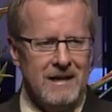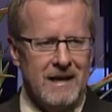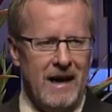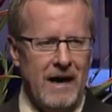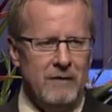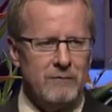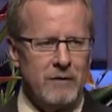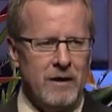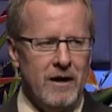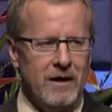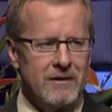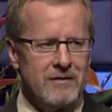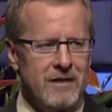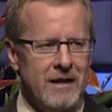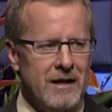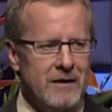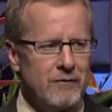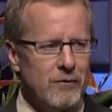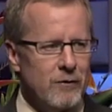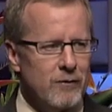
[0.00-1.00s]
I'm very
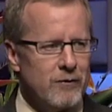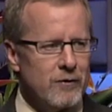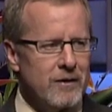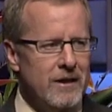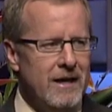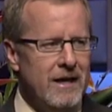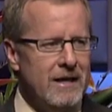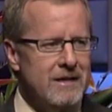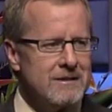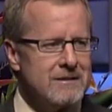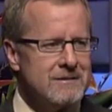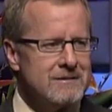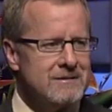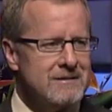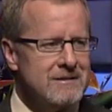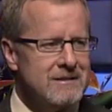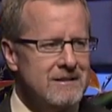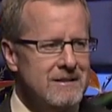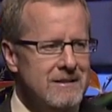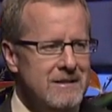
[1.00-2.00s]
thankful for that
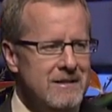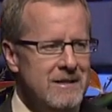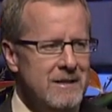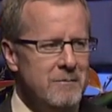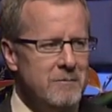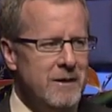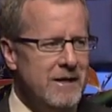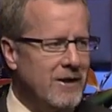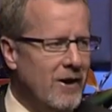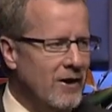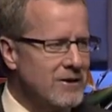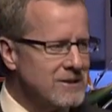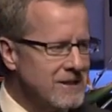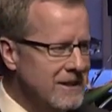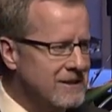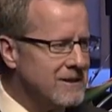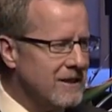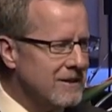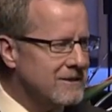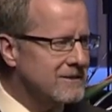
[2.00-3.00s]
because
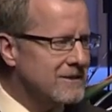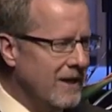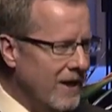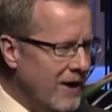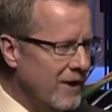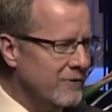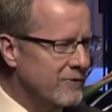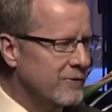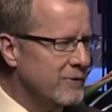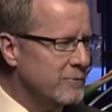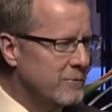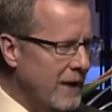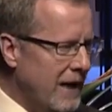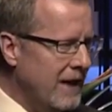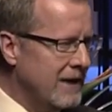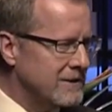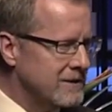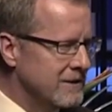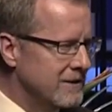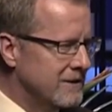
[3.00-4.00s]
it's a tough
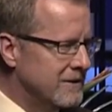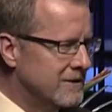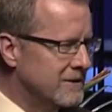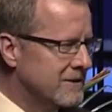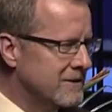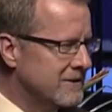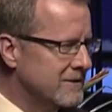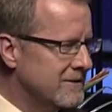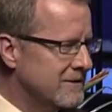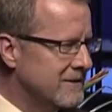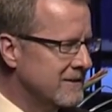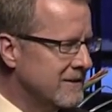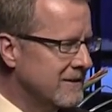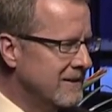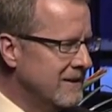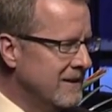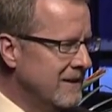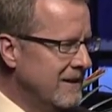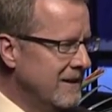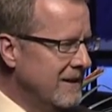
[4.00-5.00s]
passage.
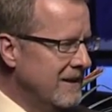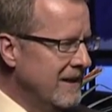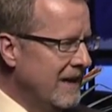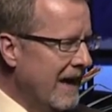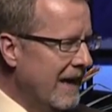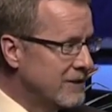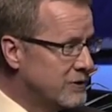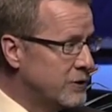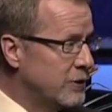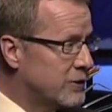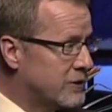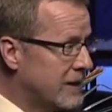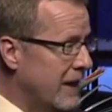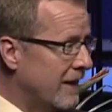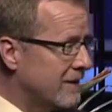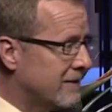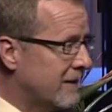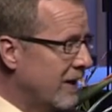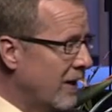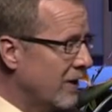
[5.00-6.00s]
As you
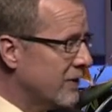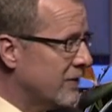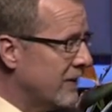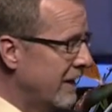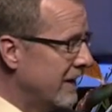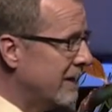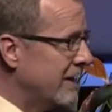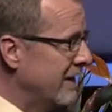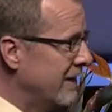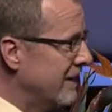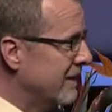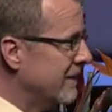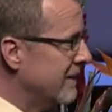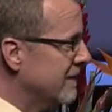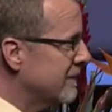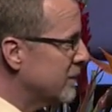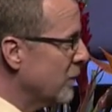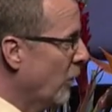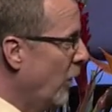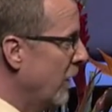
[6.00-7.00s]
sat there thinking,
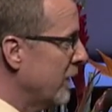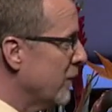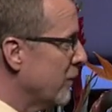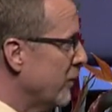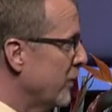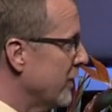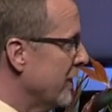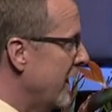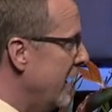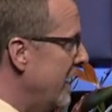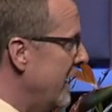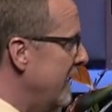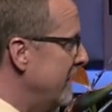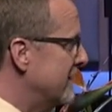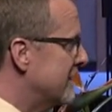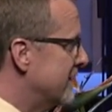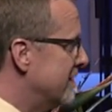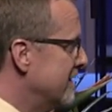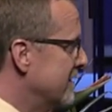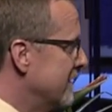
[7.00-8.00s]
it's a wonderful
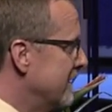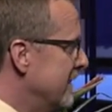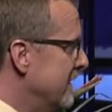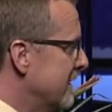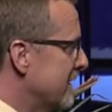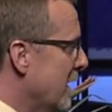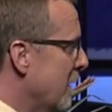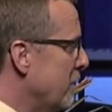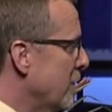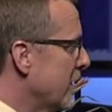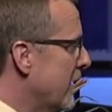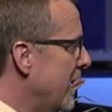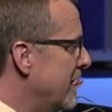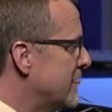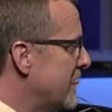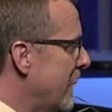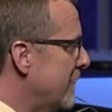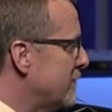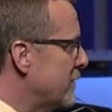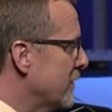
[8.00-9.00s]
day, couple
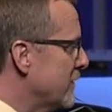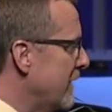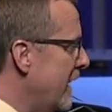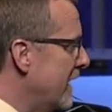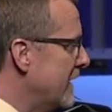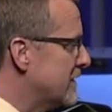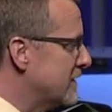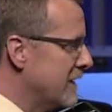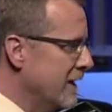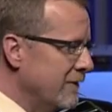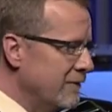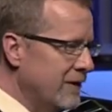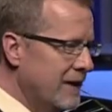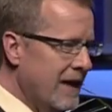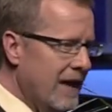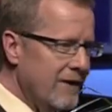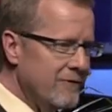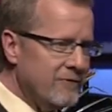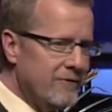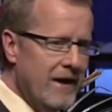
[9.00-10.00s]
days after Thanksgiving,
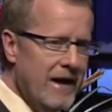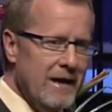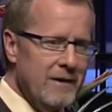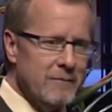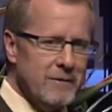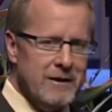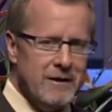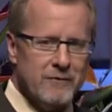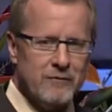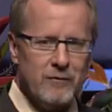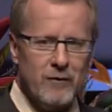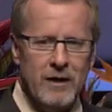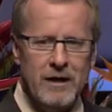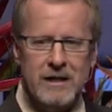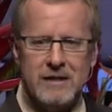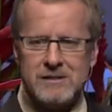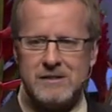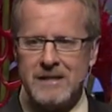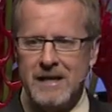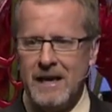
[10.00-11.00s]
have family and friends,